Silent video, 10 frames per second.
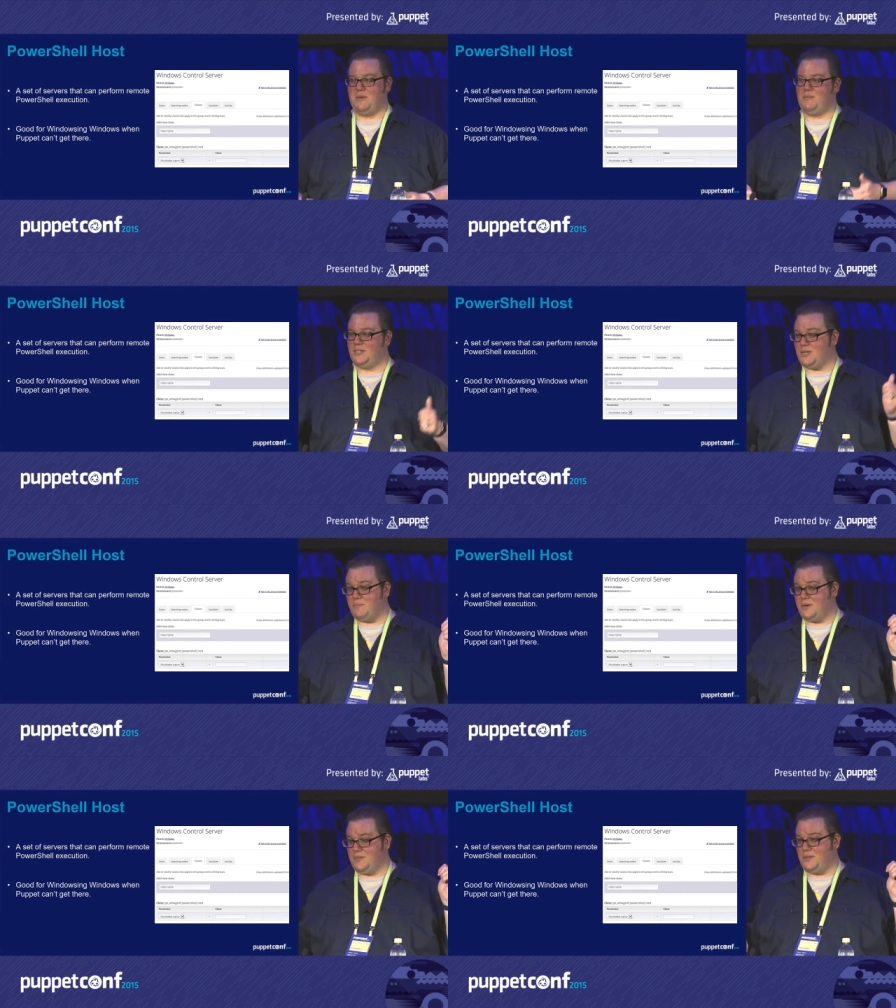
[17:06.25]
Maybe
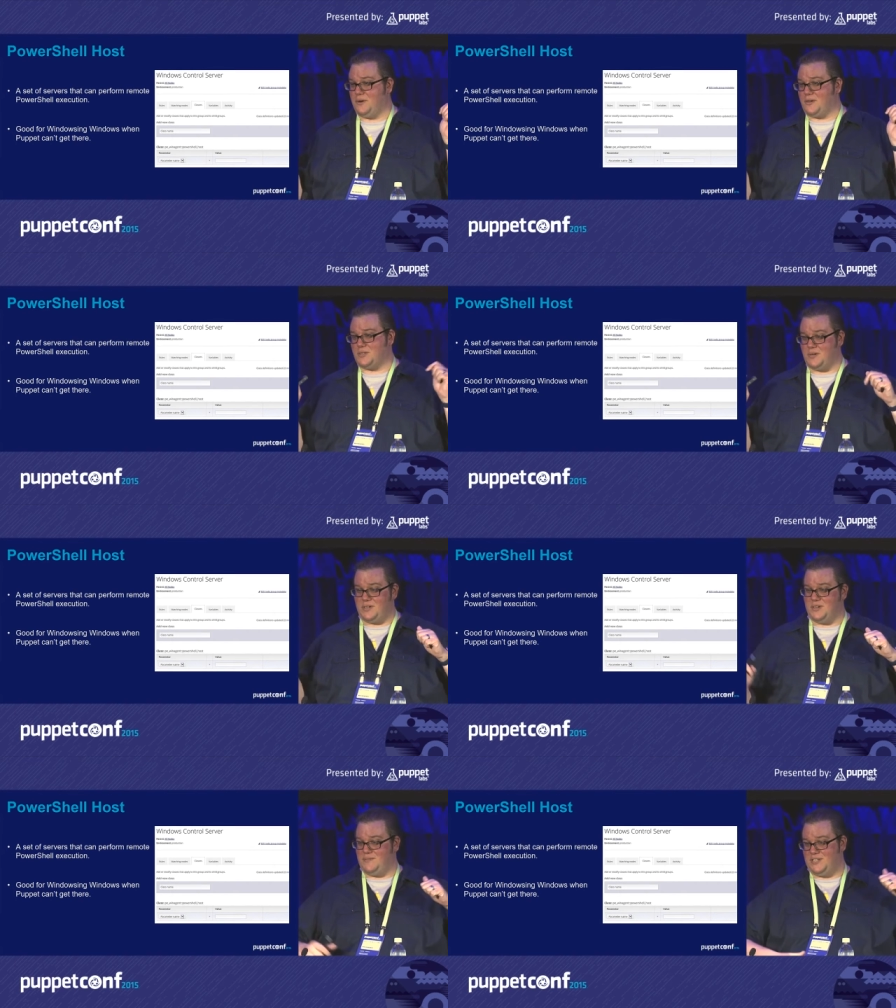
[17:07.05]
something with the
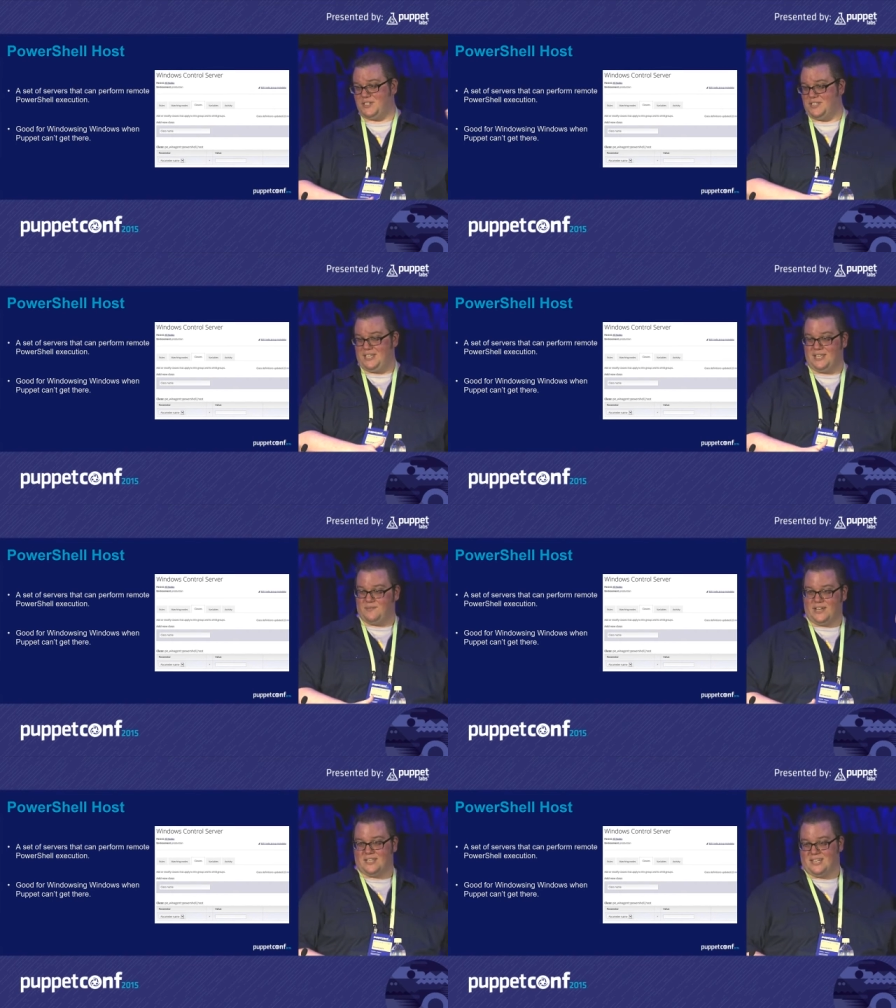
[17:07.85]
orchestrator eventually
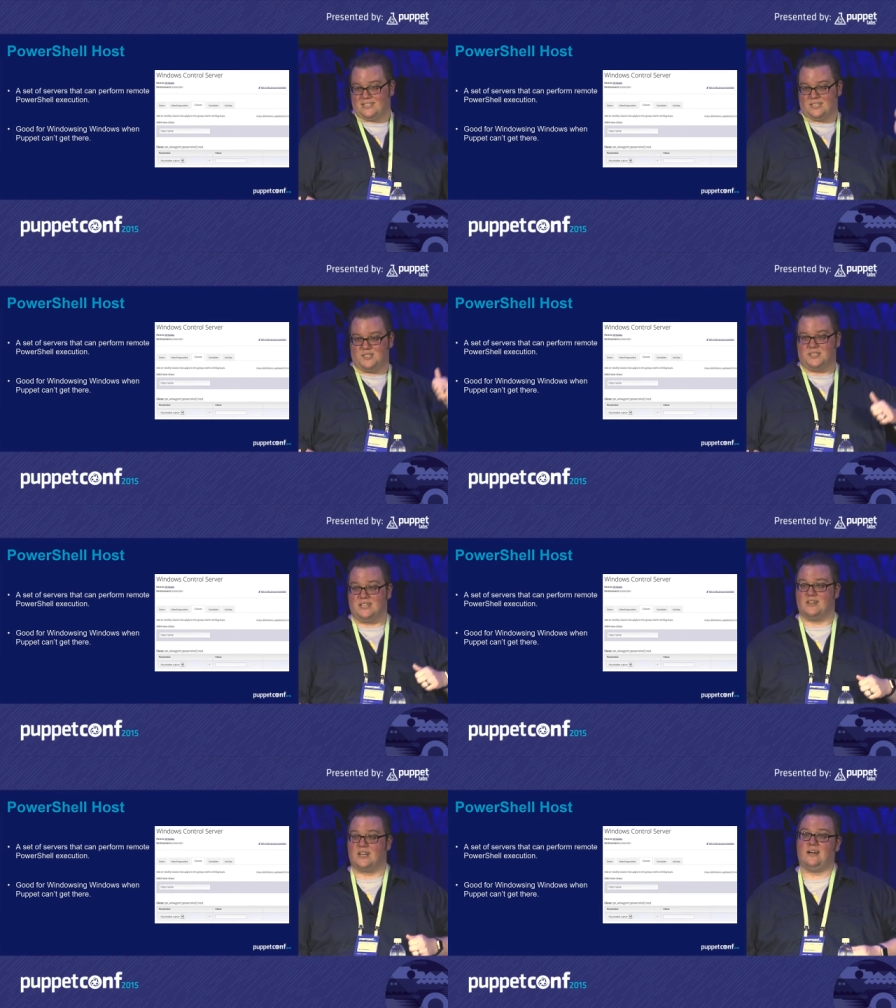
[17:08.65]
invalidates this
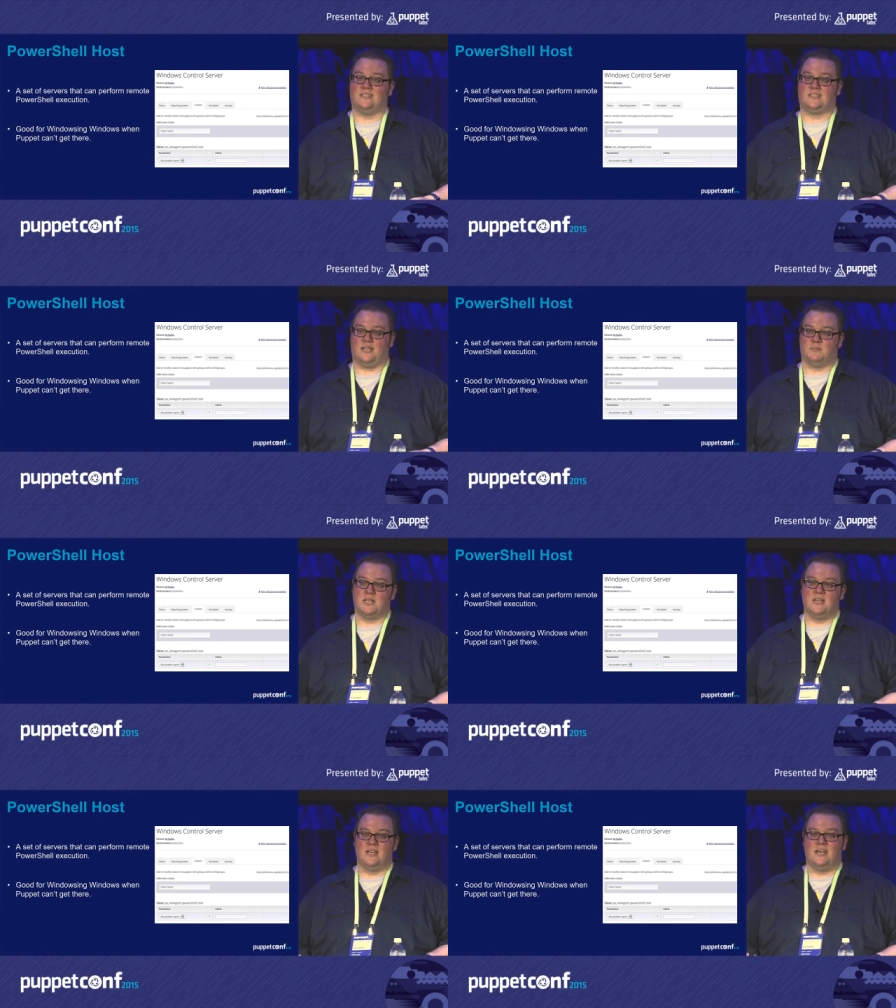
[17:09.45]
entire concept,
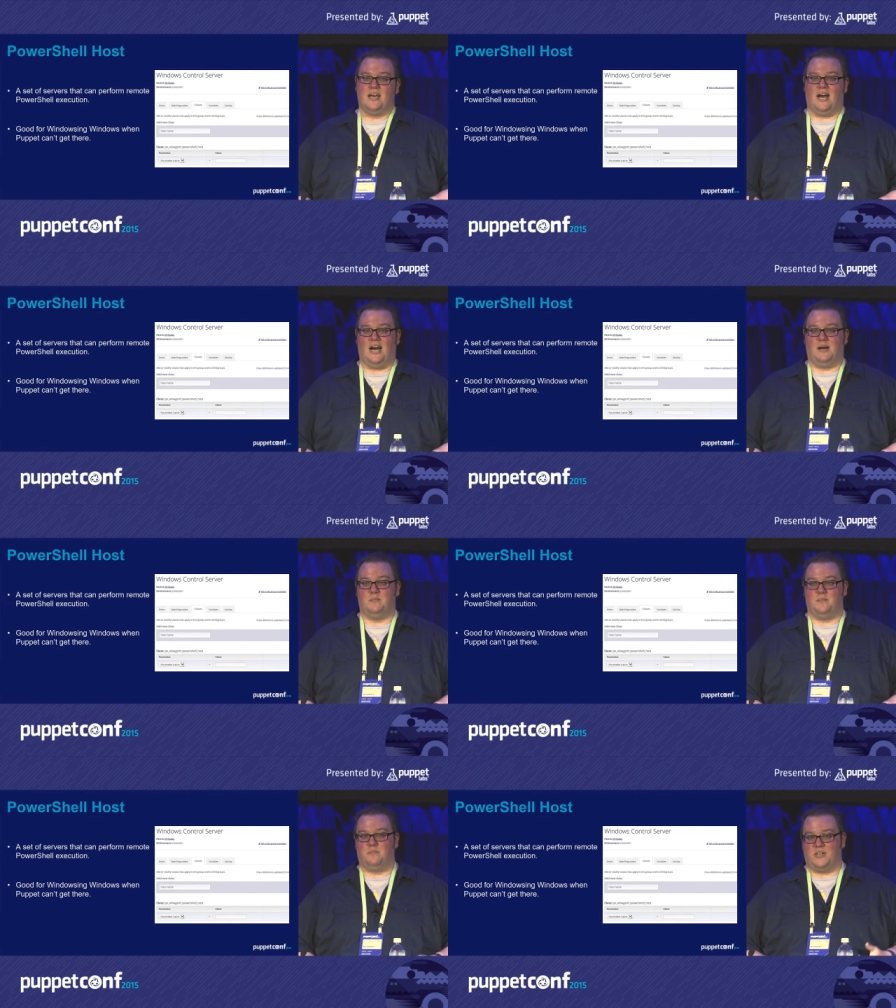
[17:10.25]

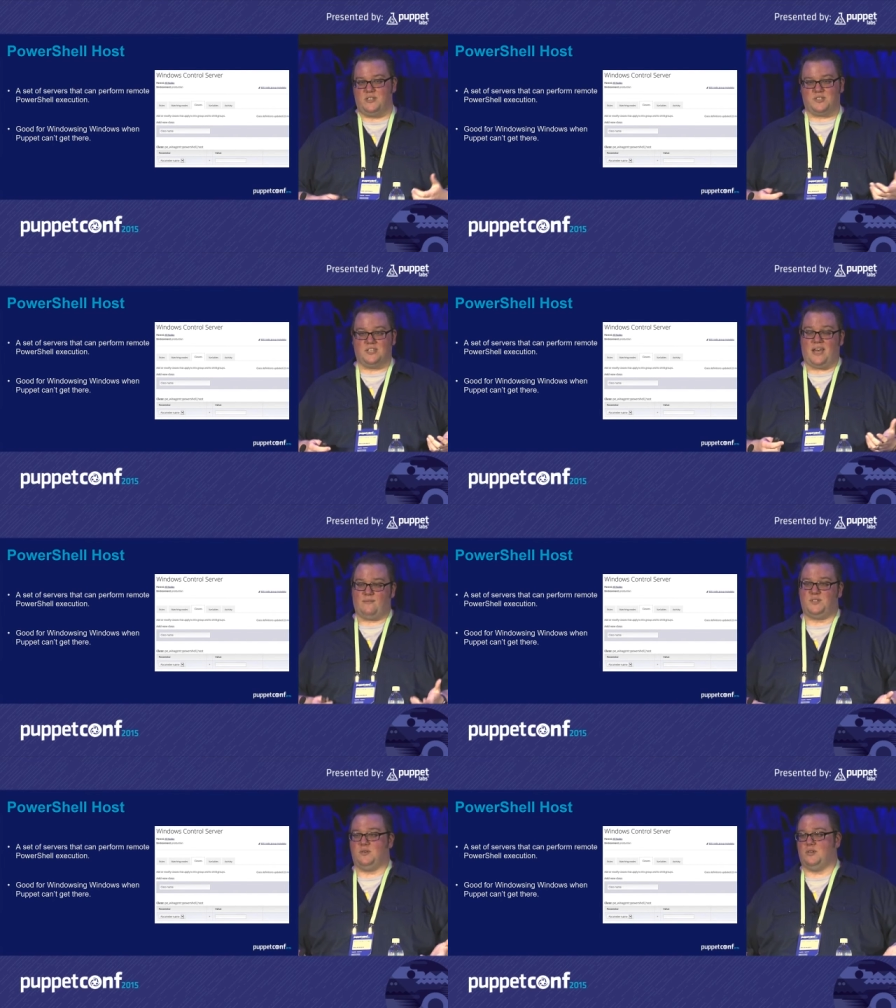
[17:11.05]
um, but you still
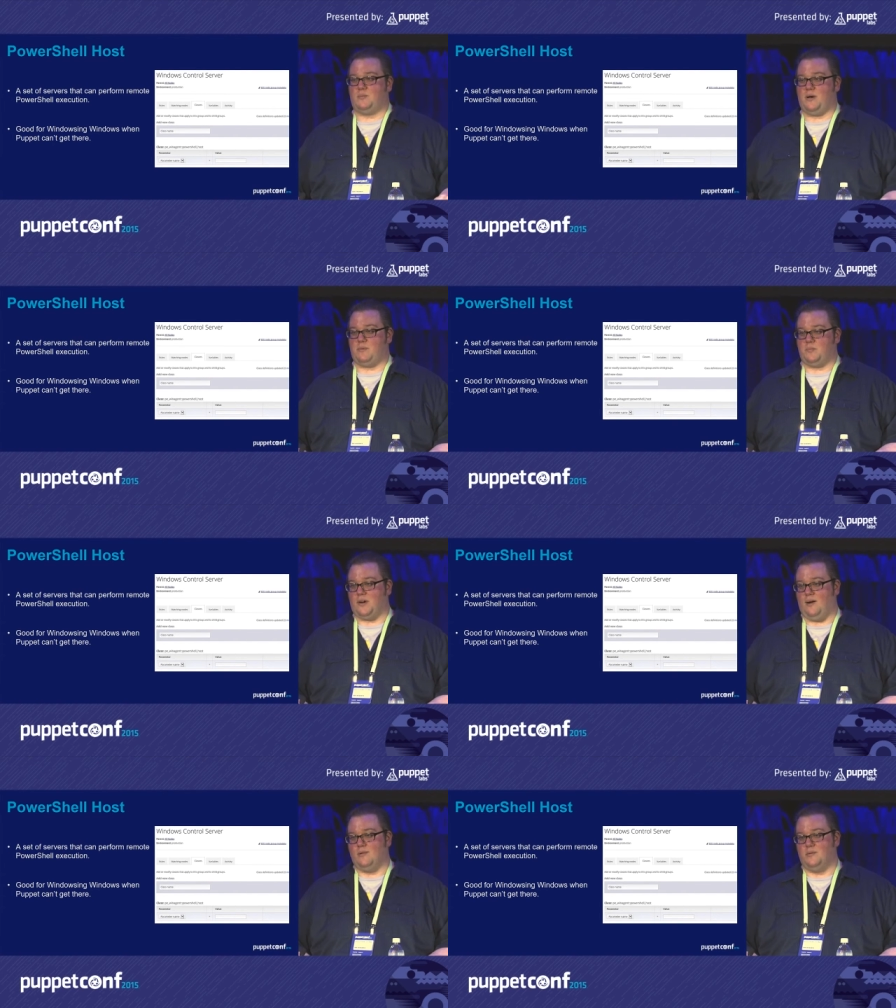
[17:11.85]
have a zero to puppet
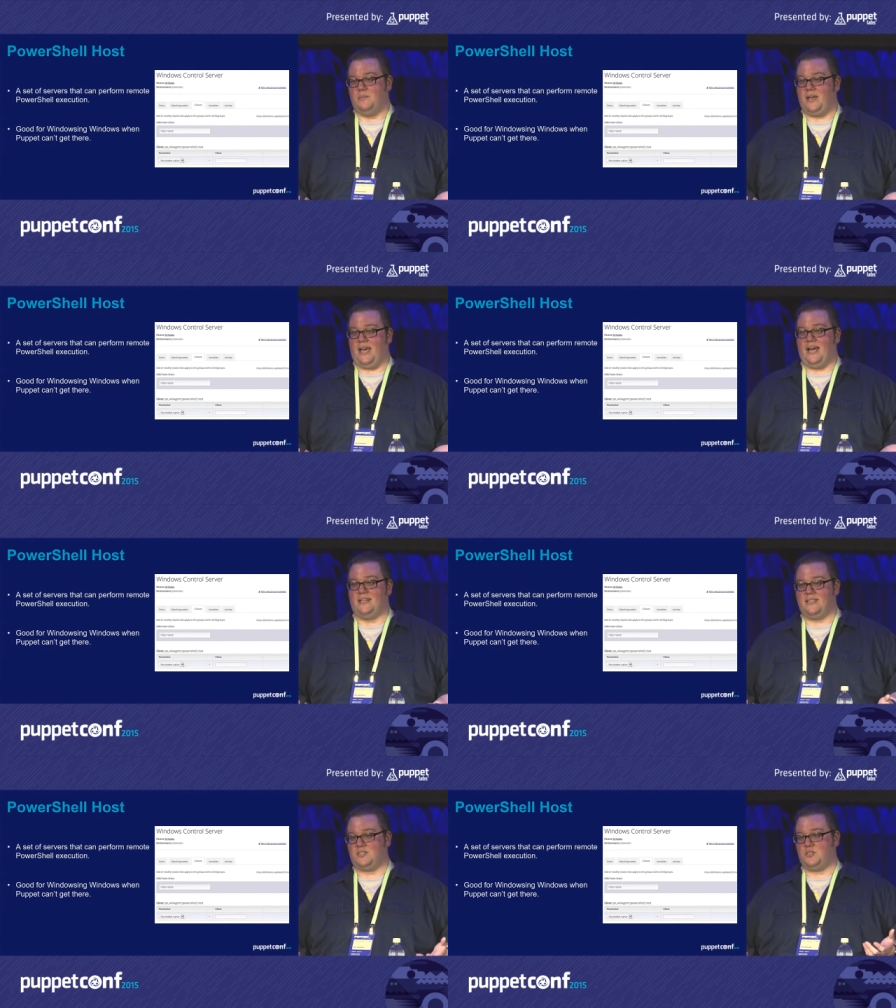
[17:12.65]
problem,
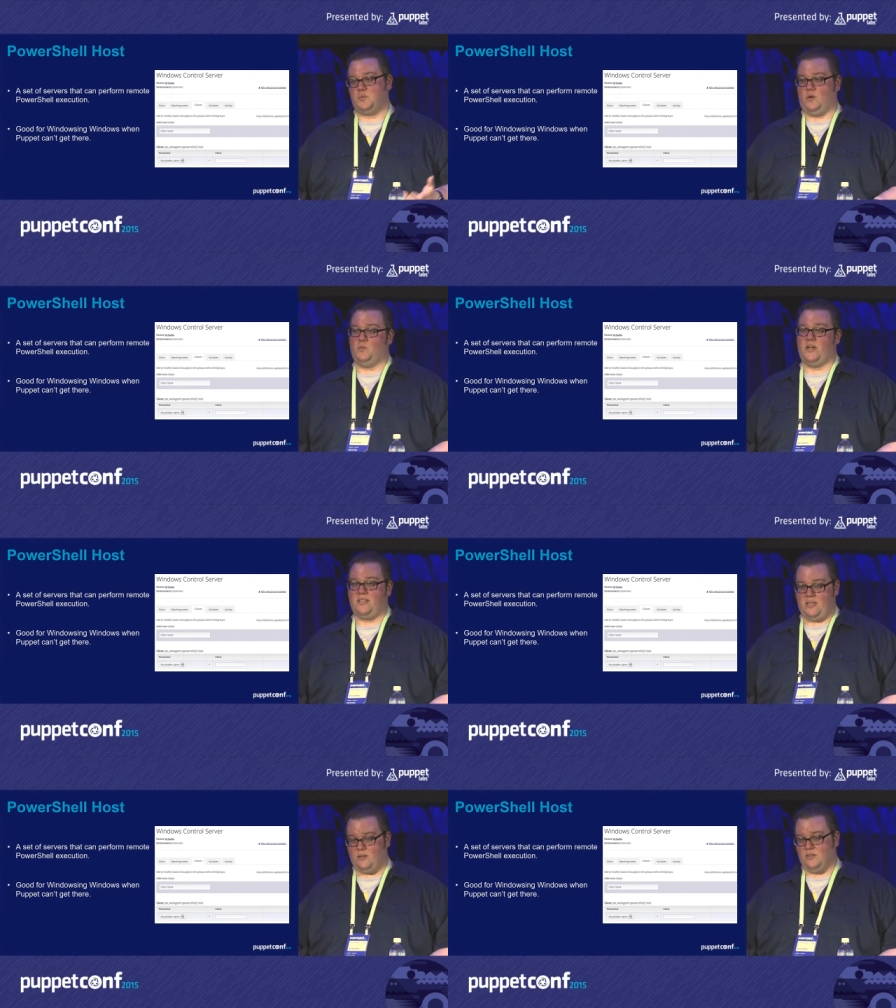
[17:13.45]
and this is one way
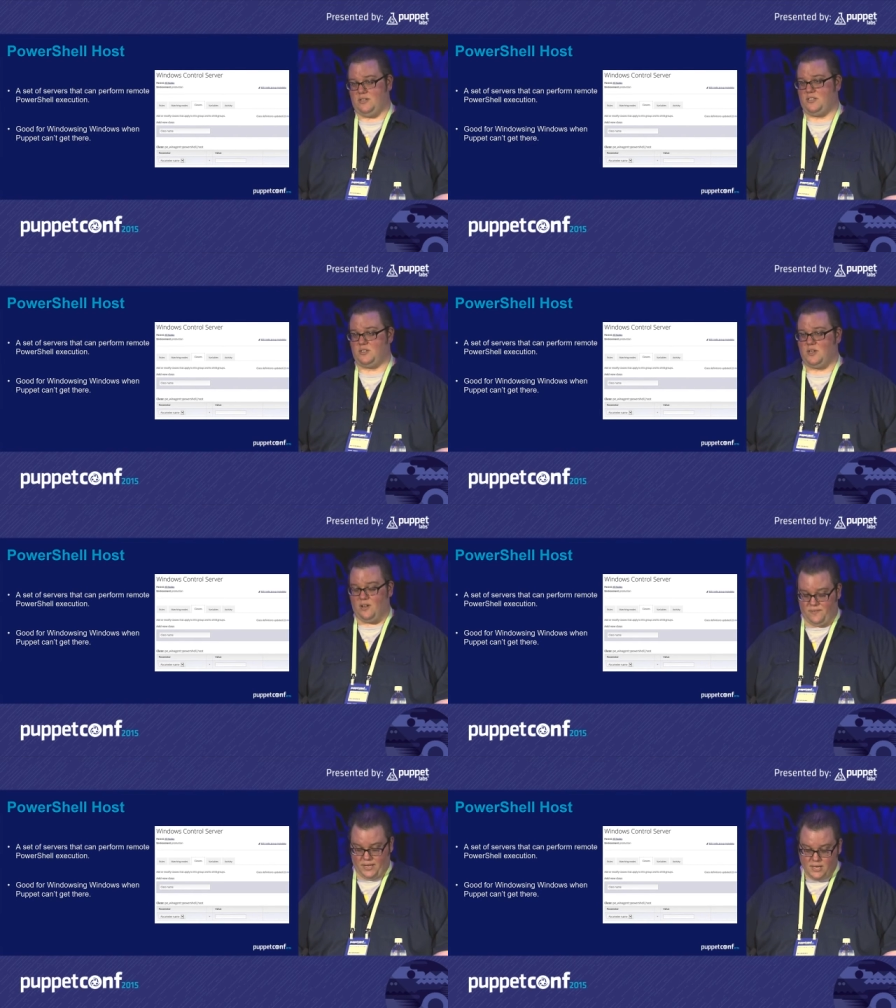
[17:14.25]
that you could look to
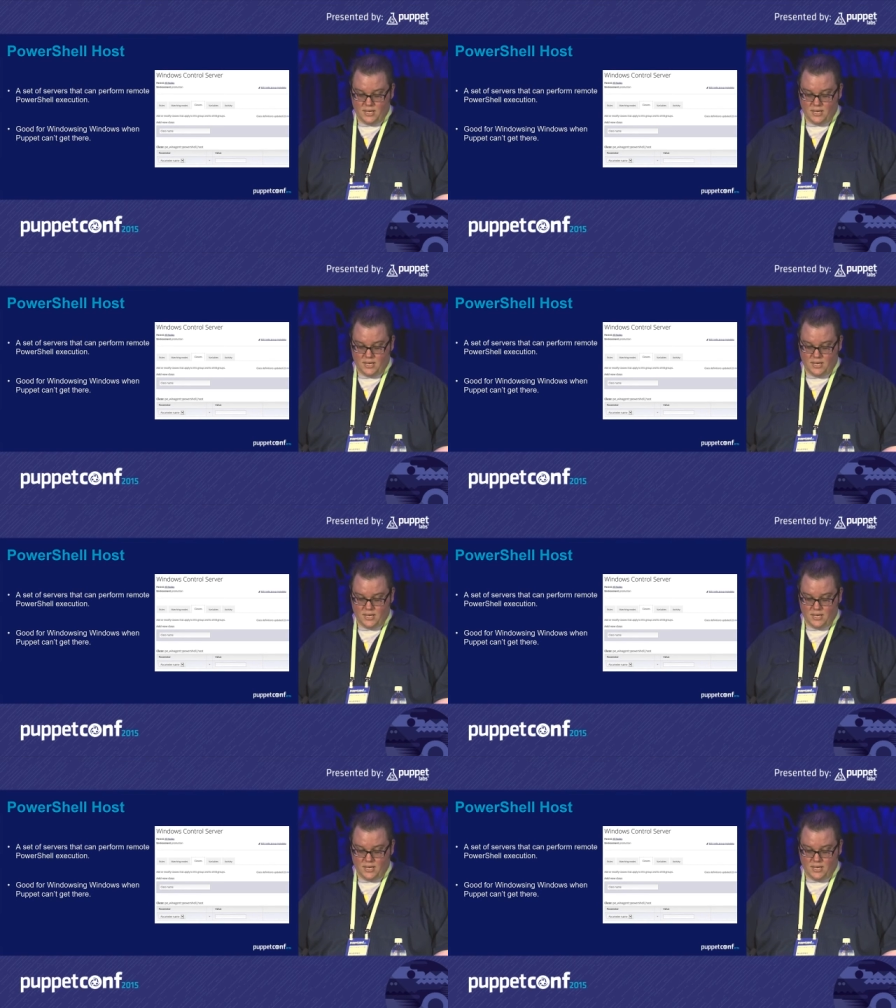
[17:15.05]
solve it.